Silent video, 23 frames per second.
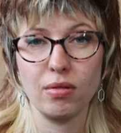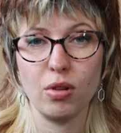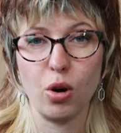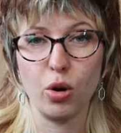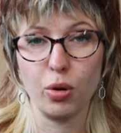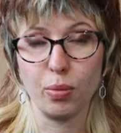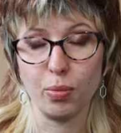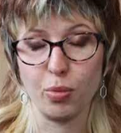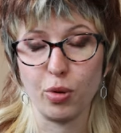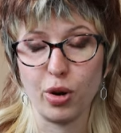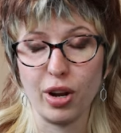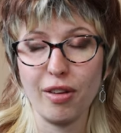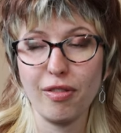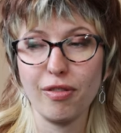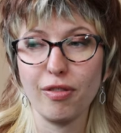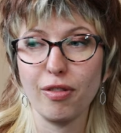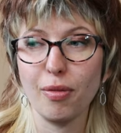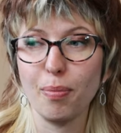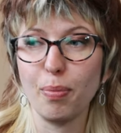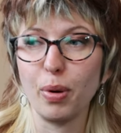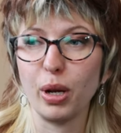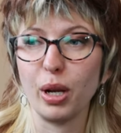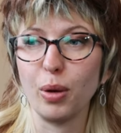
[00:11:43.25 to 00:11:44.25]
on
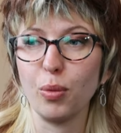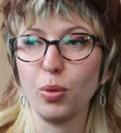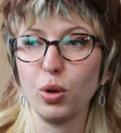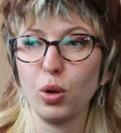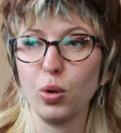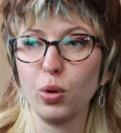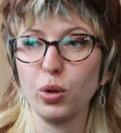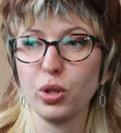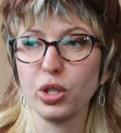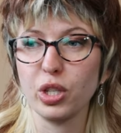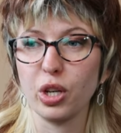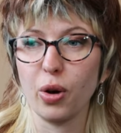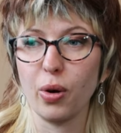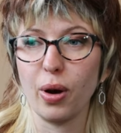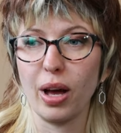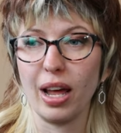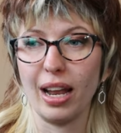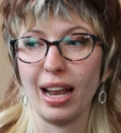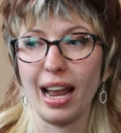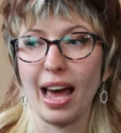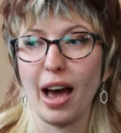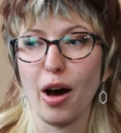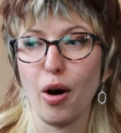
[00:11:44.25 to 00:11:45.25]
brief, but it will also
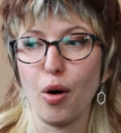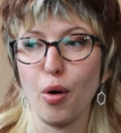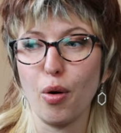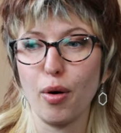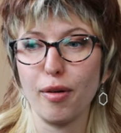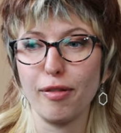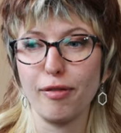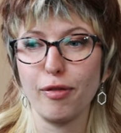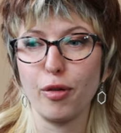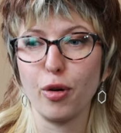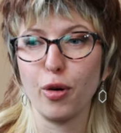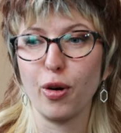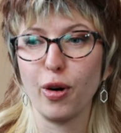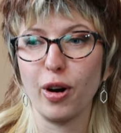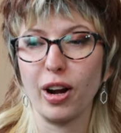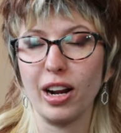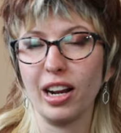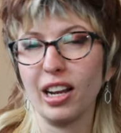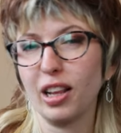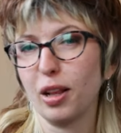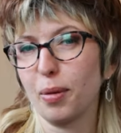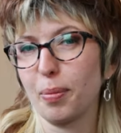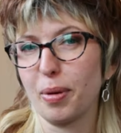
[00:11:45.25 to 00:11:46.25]
allow for
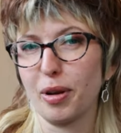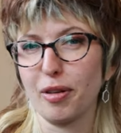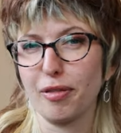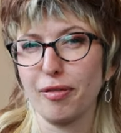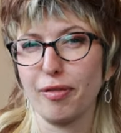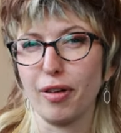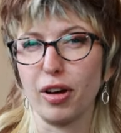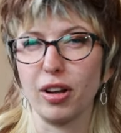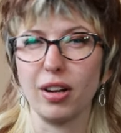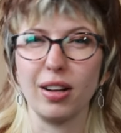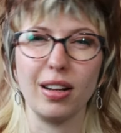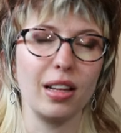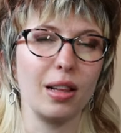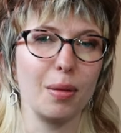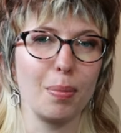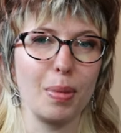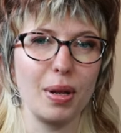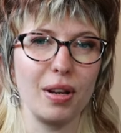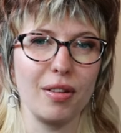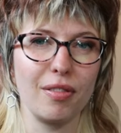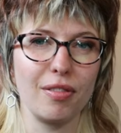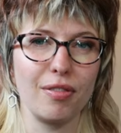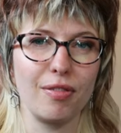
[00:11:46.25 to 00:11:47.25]
a little bit of fun, a little
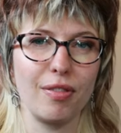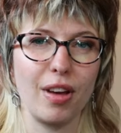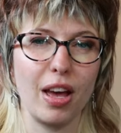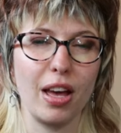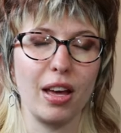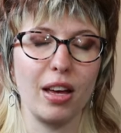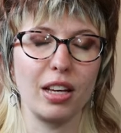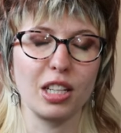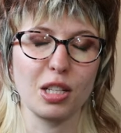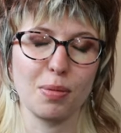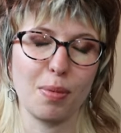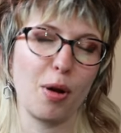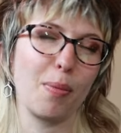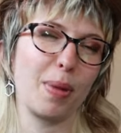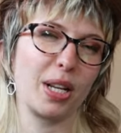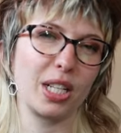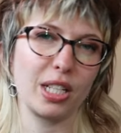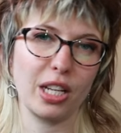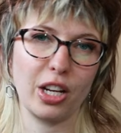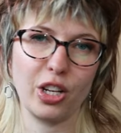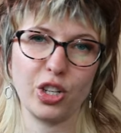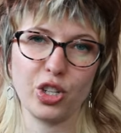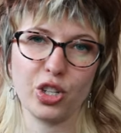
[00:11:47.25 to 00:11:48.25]
bit of
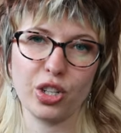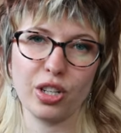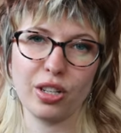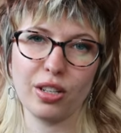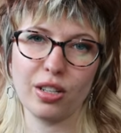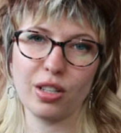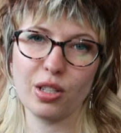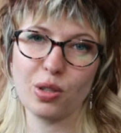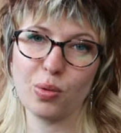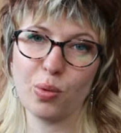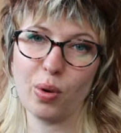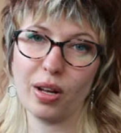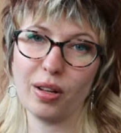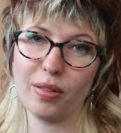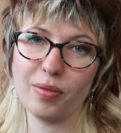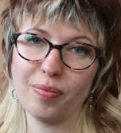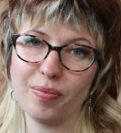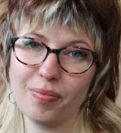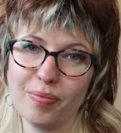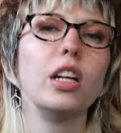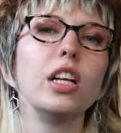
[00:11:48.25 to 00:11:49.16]
experimentation as well.